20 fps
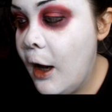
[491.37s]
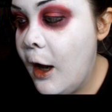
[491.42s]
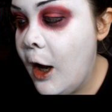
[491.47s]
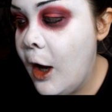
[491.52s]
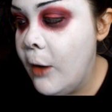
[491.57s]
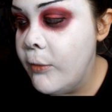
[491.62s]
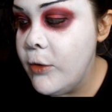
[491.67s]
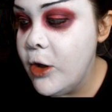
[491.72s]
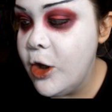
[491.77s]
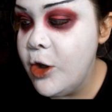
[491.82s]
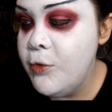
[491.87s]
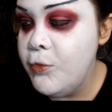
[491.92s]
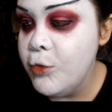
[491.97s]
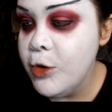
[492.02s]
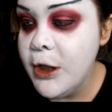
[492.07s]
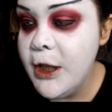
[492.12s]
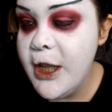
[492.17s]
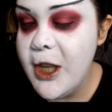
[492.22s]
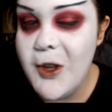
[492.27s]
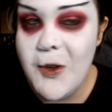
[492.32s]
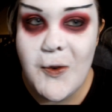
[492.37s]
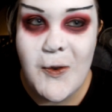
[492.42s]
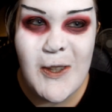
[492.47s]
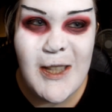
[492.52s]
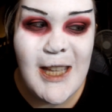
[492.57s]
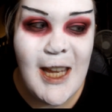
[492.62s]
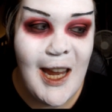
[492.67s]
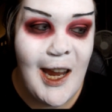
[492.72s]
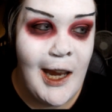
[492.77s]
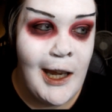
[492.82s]
Um, you can really
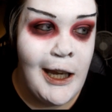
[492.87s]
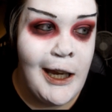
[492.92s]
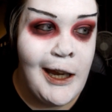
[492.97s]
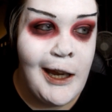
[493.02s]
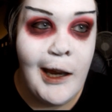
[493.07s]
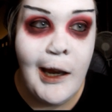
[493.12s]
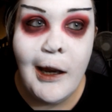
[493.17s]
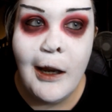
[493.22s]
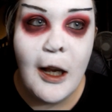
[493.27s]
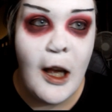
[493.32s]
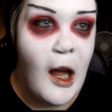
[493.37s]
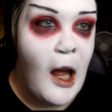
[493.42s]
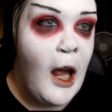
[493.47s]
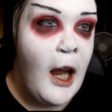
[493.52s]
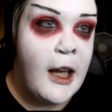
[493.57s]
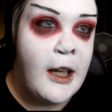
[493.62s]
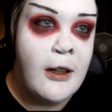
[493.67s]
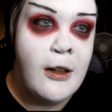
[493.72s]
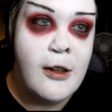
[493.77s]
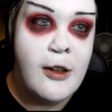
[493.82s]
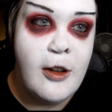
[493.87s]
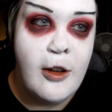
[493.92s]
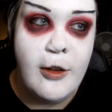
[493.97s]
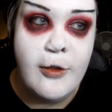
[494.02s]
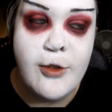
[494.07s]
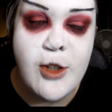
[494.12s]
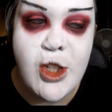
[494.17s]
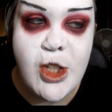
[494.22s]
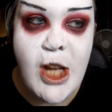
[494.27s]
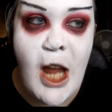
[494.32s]
use any kind
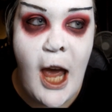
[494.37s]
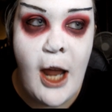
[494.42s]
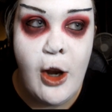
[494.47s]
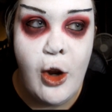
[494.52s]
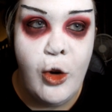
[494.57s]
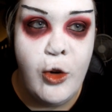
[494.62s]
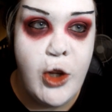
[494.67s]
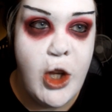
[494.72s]
of shadow.